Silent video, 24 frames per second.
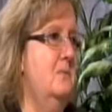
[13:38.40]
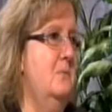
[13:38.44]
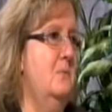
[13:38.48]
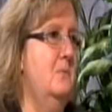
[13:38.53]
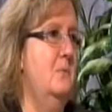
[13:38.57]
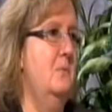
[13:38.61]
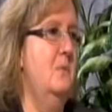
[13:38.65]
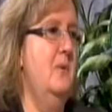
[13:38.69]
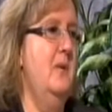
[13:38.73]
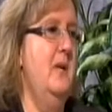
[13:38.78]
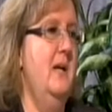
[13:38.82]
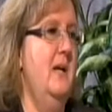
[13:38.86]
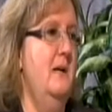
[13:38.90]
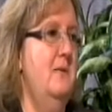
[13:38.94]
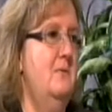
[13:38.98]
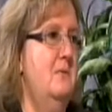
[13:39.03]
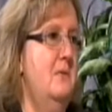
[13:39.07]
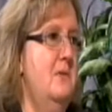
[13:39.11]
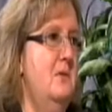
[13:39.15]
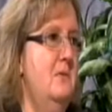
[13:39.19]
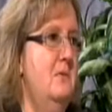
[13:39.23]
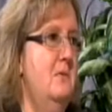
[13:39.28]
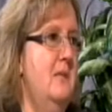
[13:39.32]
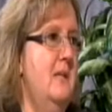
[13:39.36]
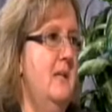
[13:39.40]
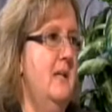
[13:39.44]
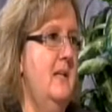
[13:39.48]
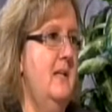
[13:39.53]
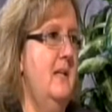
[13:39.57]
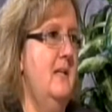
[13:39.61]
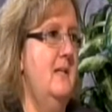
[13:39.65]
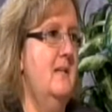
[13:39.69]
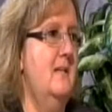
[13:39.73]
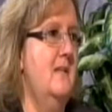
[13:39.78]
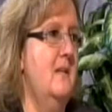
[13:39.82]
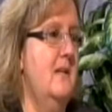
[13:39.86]
We have two
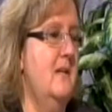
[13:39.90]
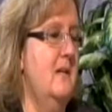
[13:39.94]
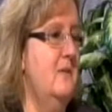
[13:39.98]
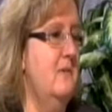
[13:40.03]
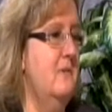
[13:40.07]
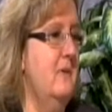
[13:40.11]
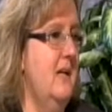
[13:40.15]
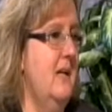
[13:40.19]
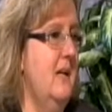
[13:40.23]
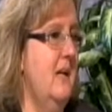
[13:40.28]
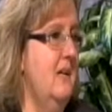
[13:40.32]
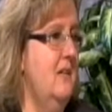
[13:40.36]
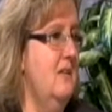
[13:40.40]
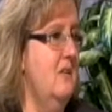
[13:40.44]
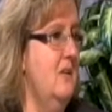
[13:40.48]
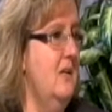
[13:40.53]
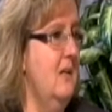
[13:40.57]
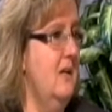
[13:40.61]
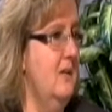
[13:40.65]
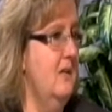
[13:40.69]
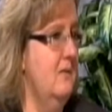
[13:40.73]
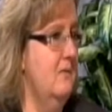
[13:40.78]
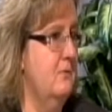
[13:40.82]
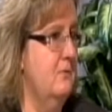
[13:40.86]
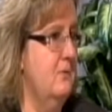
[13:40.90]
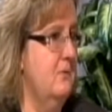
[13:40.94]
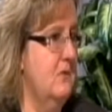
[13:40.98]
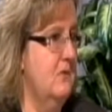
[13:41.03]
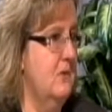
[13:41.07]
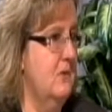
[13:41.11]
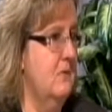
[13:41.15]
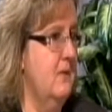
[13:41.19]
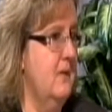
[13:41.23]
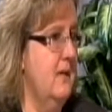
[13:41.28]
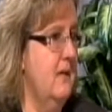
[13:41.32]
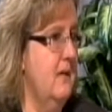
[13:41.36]
ladies that are vacationing in Florida
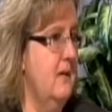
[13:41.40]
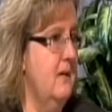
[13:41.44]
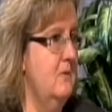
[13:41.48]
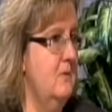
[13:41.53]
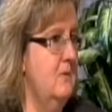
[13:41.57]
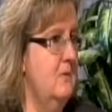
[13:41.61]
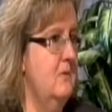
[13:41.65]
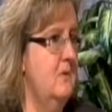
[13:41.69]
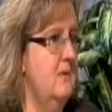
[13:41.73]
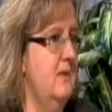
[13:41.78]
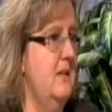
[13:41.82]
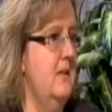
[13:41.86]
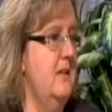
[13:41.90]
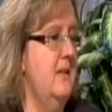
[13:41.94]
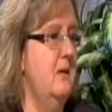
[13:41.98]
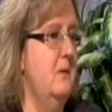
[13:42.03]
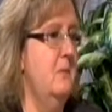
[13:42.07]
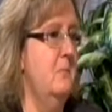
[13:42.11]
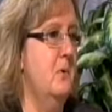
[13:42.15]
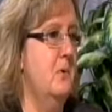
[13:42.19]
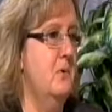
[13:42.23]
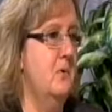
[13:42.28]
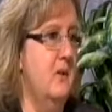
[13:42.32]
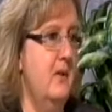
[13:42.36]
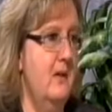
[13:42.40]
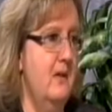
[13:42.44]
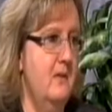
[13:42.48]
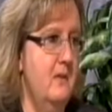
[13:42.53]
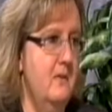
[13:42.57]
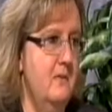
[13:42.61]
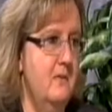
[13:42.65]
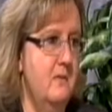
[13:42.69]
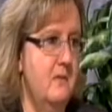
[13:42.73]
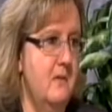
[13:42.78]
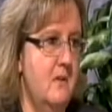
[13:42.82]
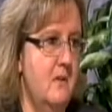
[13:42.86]
right now, and they're both caring
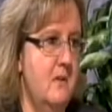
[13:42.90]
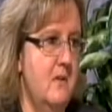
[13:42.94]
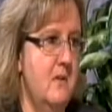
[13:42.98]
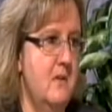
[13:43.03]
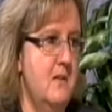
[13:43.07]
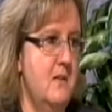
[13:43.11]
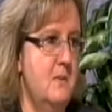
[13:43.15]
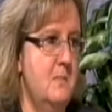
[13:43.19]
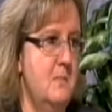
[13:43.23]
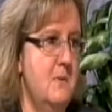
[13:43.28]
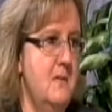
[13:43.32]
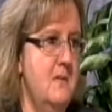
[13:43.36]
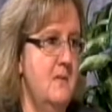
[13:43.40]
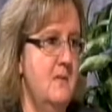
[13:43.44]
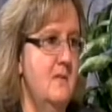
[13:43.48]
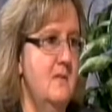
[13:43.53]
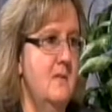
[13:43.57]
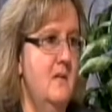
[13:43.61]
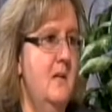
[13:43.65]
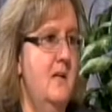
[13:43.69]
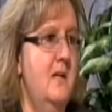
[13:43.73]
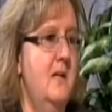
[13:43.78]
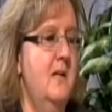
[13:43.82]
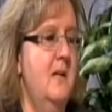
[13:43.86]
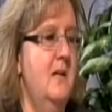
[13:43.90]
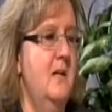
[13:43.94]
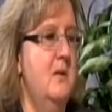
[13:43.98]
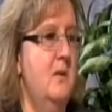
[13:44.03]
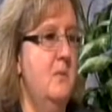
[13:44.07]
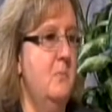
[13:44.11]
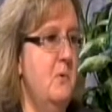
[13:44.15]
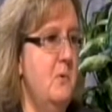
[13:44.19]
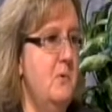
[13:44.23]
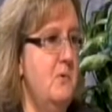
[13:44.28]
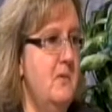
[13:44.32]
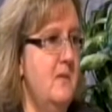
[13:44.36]
for their husbands, and they're
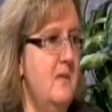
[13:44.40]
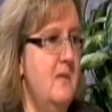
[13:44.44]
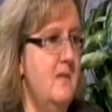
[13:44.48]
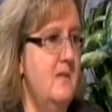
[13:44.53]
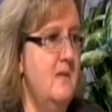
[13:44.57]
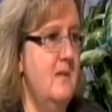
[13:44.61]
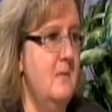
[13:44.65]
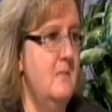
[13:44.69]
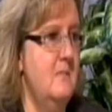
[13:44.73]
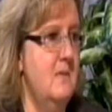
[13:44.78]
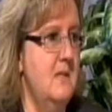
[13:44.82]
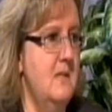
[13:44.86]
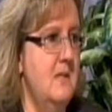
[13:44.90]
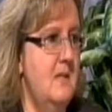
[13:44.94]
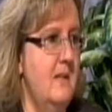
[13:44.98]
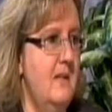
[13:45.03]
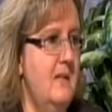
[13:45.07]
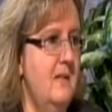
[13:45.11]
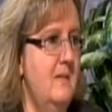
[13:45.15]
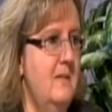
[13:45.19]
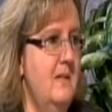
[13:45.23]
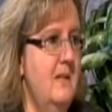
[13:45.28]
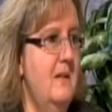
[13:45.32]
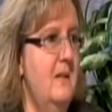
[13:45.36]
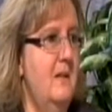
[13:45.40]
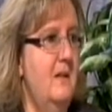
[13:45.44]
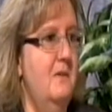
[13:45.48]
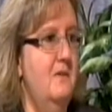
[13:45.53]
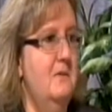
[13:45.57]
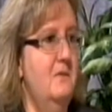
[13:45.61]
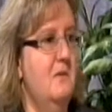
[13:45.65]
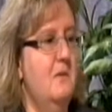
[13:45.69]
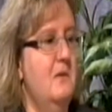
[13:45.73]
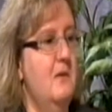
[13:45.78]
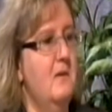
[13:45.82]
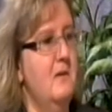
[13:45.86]
both in the same city.
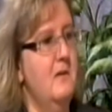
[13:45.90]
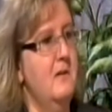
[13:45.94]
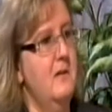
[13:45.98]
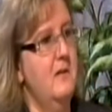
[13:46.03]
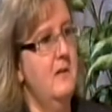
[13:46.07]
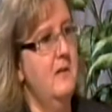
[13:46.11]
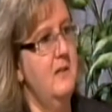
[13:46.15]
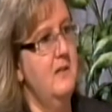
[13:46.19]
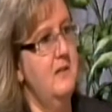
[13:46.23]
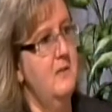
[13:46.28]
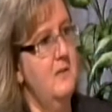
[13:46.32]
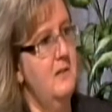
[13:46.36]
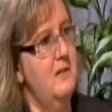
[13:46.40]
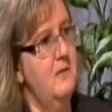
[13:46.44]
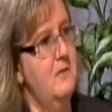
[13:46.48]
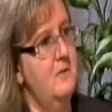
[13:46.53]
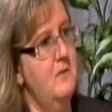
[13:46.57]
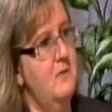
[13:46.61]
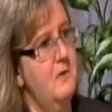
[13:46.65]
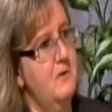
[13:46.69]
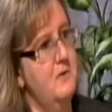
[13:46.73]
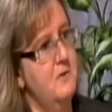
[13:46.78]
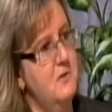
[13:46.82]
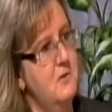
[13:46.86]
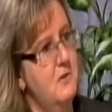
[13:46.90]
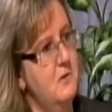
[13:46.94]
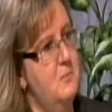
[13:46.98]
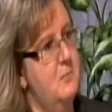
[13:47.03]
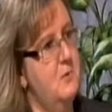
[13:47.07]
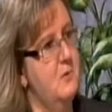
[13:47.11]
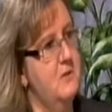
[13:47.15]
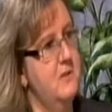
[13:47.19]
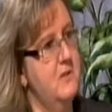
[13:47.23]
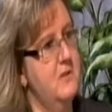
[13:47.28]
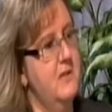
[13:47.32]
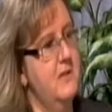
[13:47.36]
So they're going to continue their
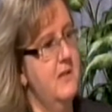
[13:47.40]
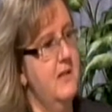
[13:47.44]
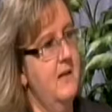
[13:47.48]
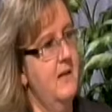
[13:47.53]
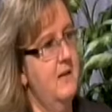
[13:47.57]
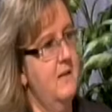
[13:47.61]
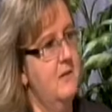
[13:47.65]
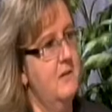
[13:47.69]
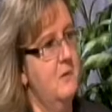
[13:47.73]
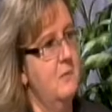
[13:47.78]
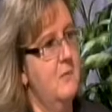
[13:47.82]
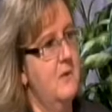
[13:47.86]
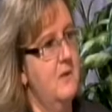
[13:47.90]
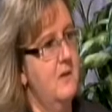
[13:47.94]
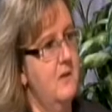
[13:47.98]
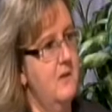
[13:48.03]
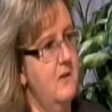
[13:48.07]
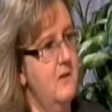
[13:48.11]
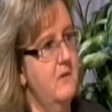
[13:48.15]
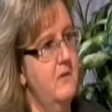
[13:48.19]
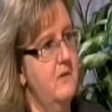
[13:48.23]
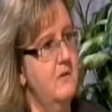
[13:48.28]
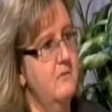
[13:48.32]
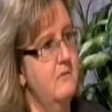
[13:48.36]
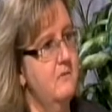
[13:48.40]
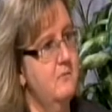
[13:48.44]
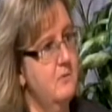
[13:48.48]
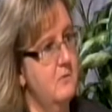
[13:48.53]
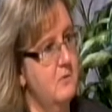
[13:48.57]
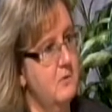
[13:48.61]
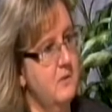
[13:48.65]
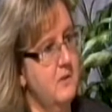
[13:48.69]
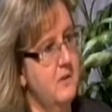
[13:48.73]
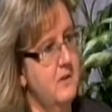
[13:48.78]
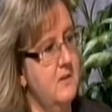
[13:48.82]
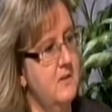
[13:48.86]
support together while they're in
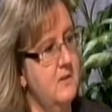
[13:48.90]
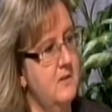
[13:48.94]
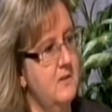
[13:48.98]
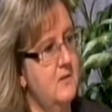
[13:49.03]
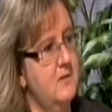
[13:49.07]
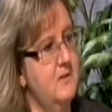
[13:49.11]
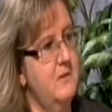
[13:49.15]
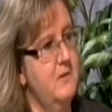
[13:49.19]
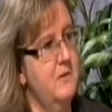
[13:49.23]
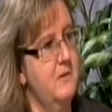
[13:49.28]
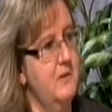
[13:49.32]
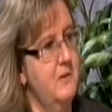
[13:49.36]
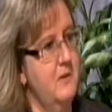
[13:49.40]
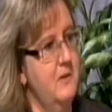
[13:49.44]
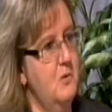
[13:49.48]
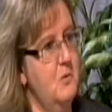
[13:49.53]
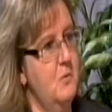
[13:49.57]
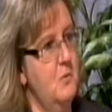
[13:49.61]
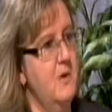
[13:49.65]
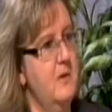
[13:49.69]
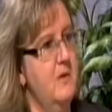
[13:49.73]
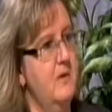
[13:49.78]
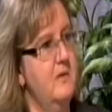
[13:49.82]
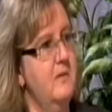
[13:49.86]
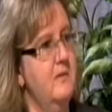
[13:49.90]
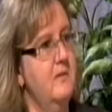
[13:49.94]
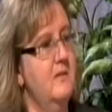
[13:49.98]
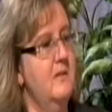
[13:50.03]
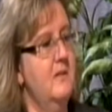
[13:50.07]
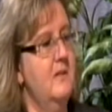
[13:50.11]
Florida during the winter.